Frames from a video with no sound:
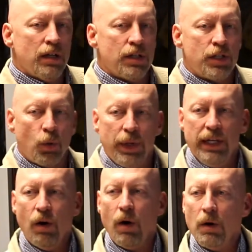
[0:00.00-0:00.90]
So
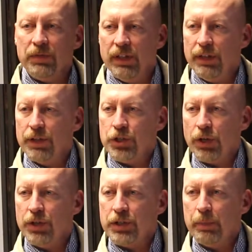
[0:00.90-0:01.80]
we often in the
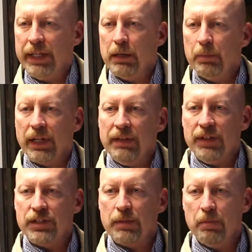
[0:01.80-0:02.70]
church begin
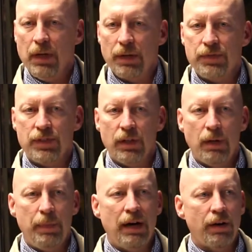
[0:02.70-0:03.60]
believing some myths
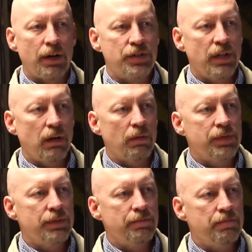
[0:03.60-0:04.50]
about ourselves.